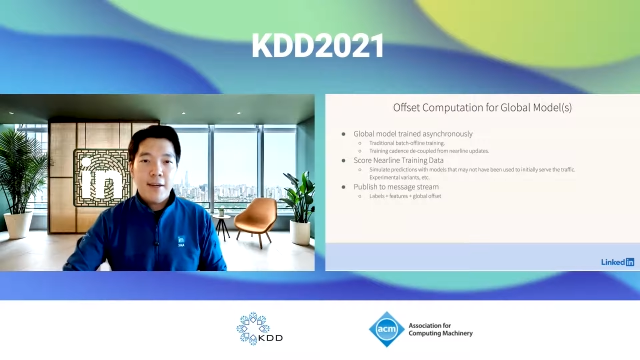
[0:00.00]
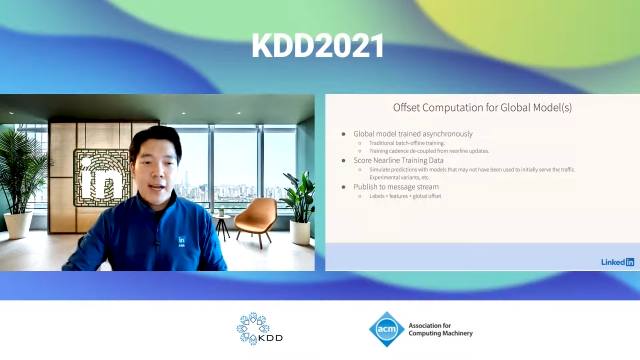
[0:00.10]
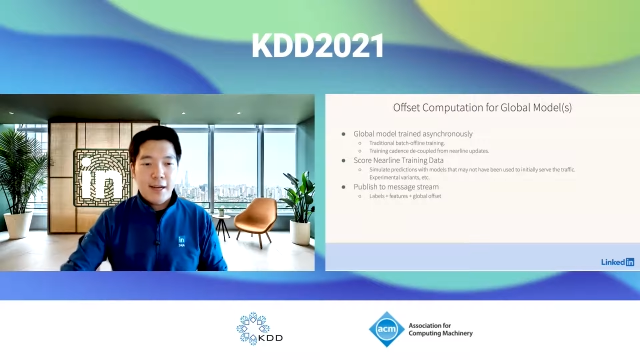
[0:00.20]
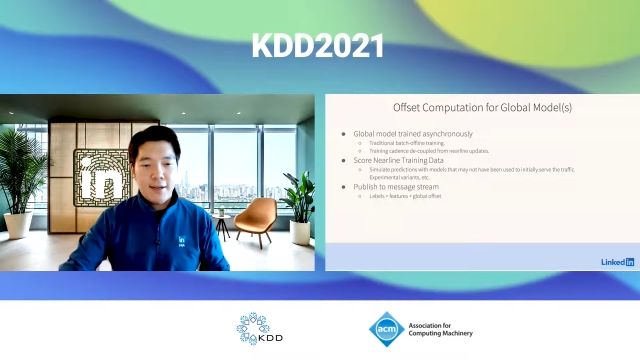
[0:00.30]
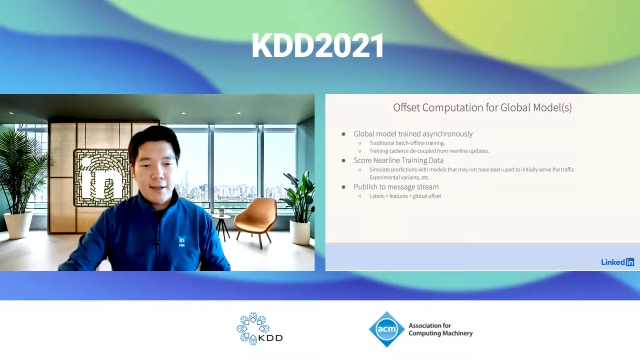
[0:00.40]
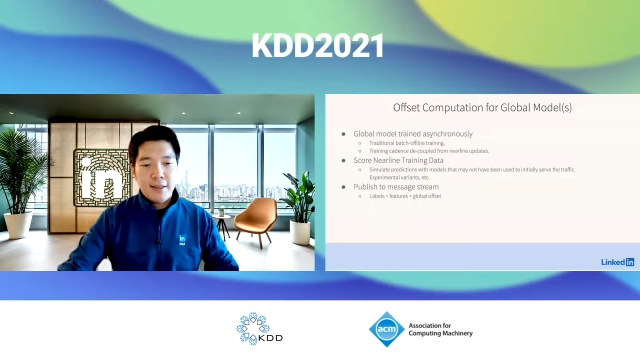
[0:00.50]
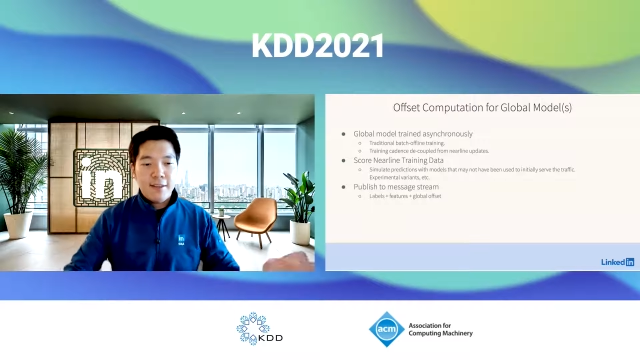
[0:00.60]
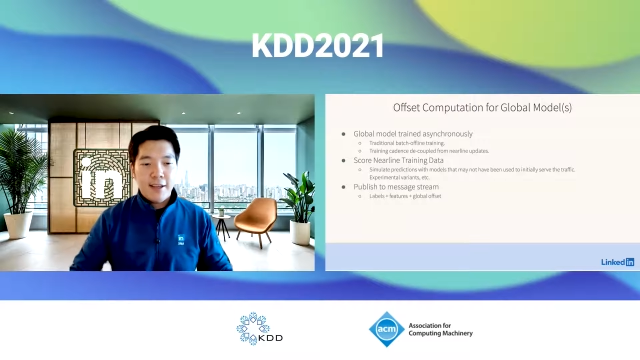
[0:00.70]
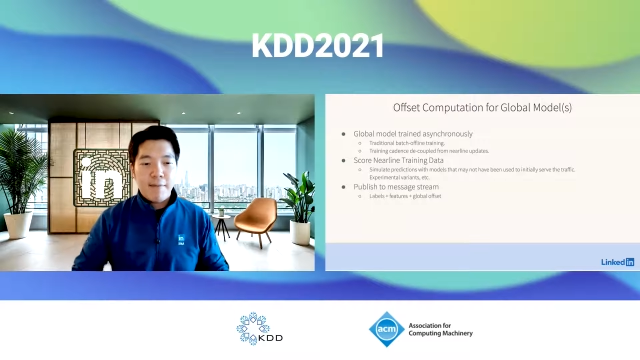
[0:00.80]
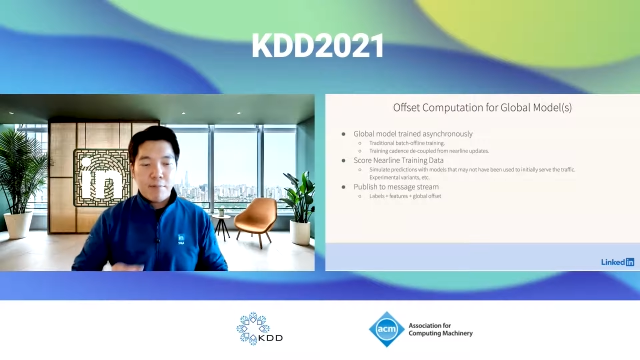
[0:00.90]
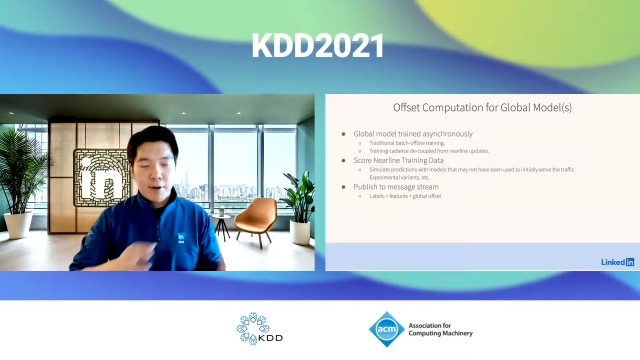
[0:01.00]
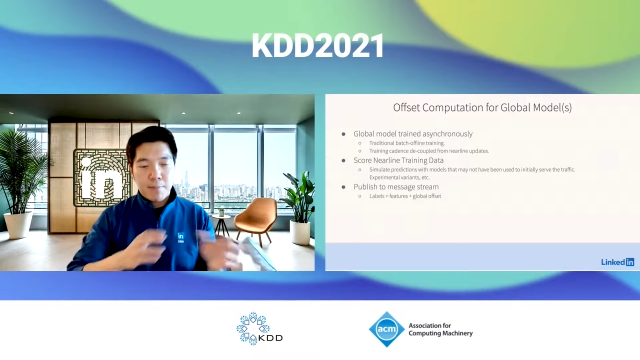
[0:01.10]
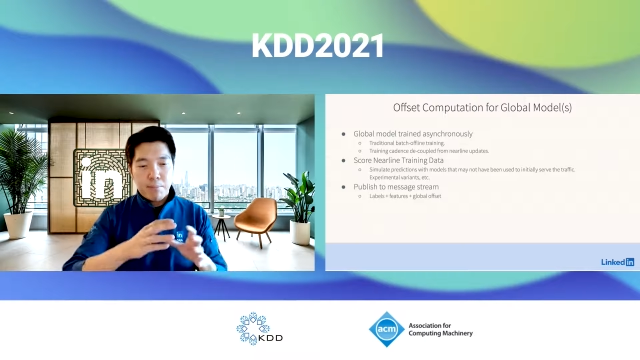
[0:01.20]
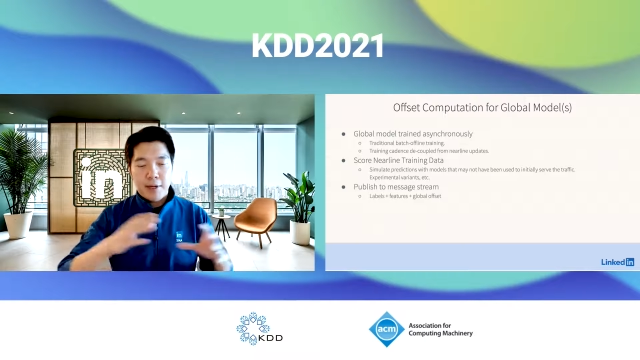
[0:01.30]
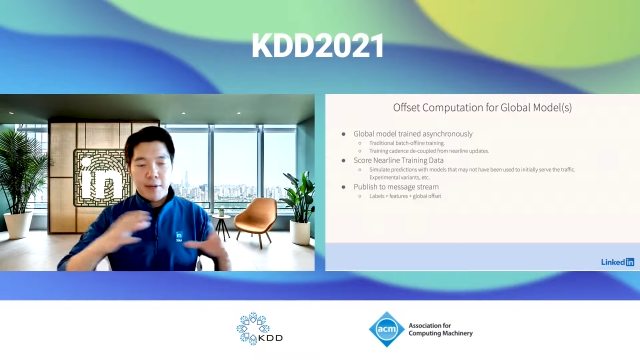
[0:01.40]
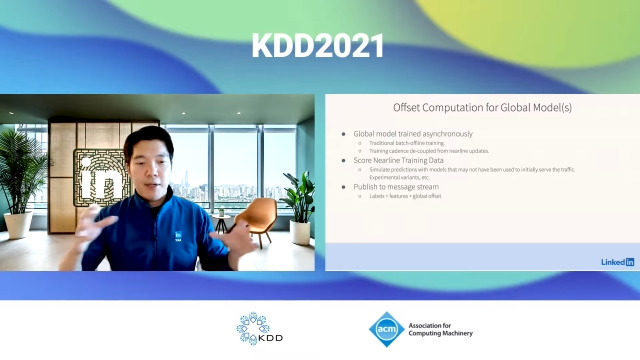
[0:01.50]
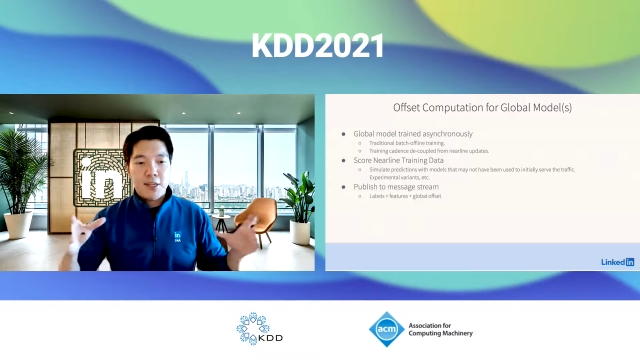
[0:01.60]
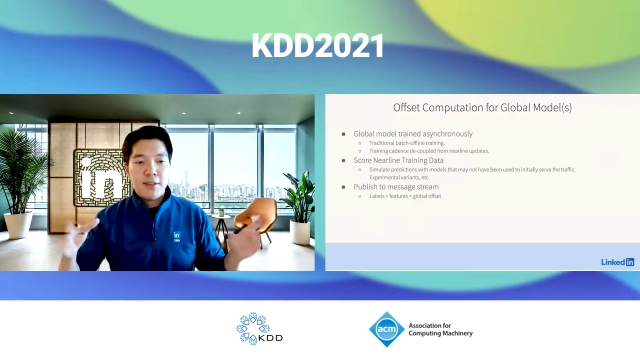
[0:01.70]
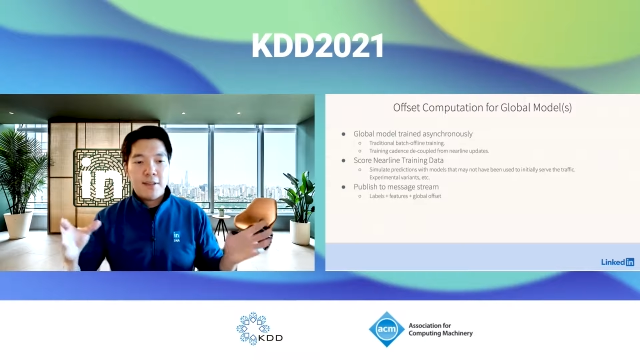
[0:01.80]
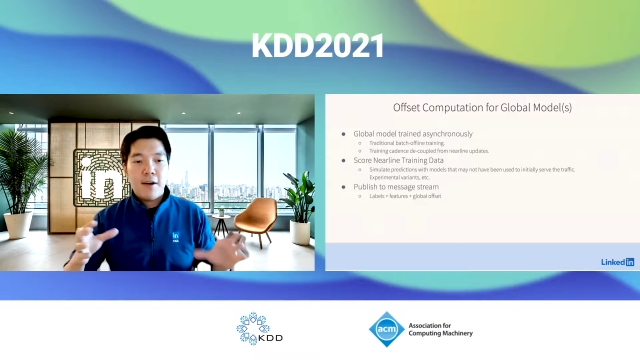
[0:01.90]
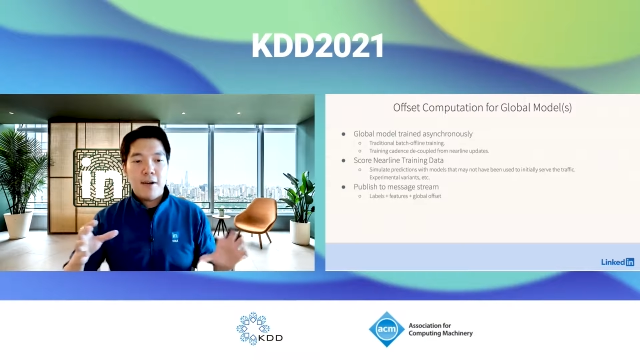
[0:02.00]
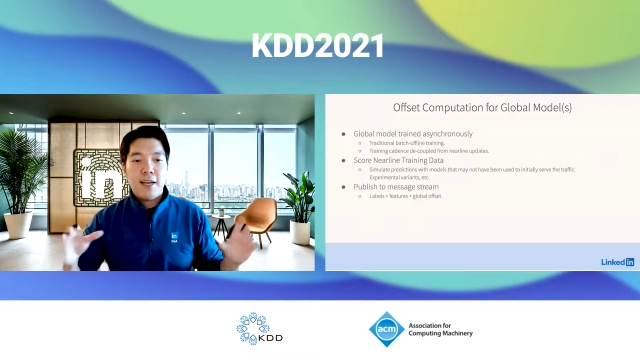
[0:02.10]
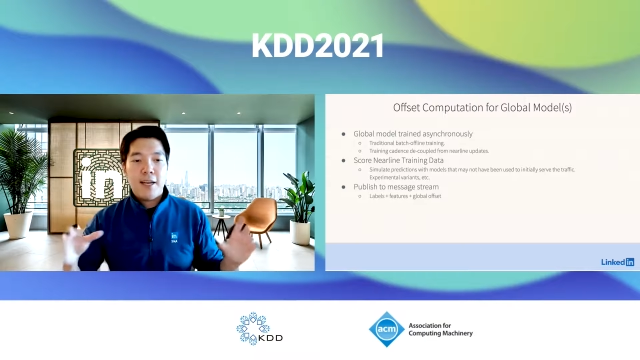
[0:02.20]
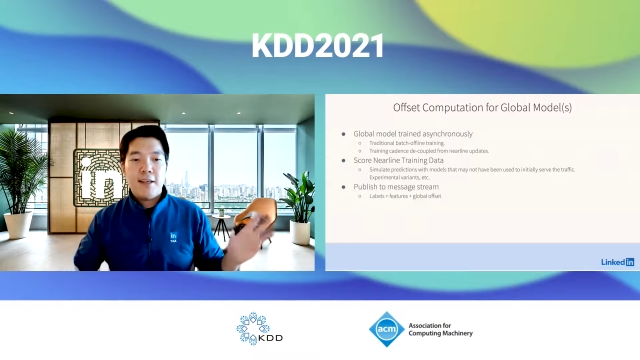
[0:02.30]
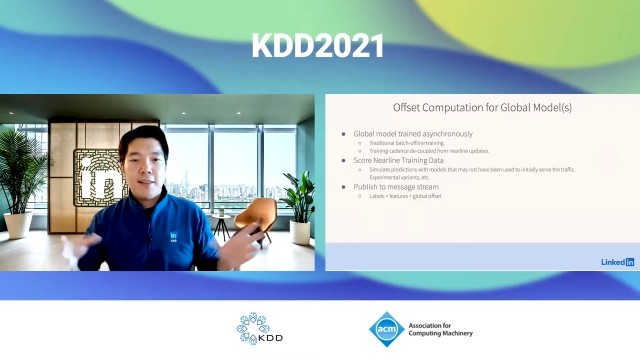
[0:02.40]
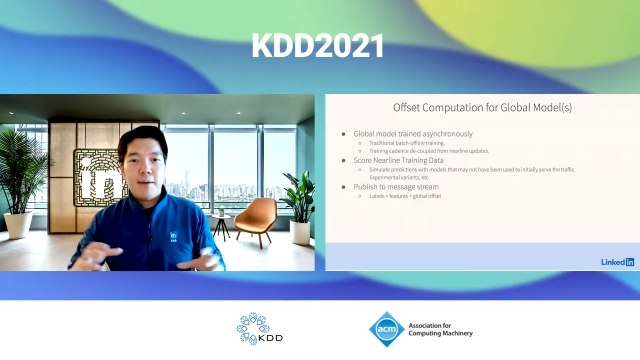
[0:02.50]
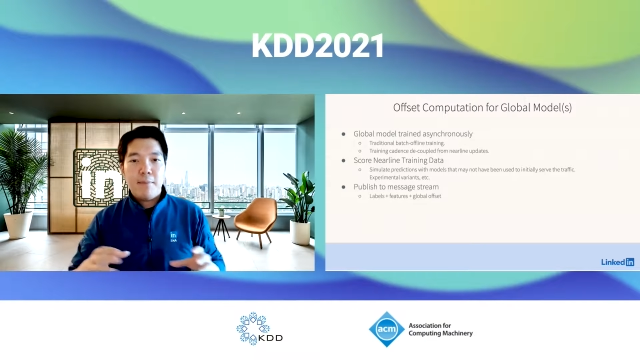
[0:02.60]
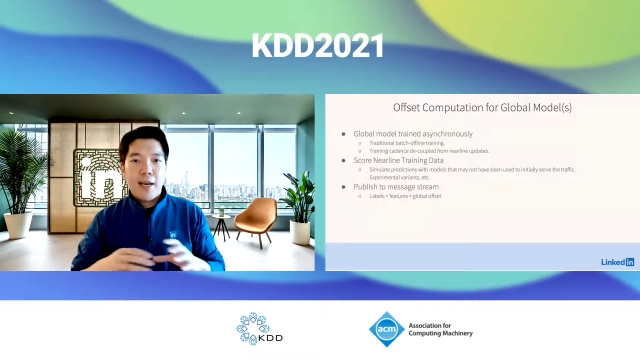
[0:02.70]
And in this step, we're pretty much consolidating them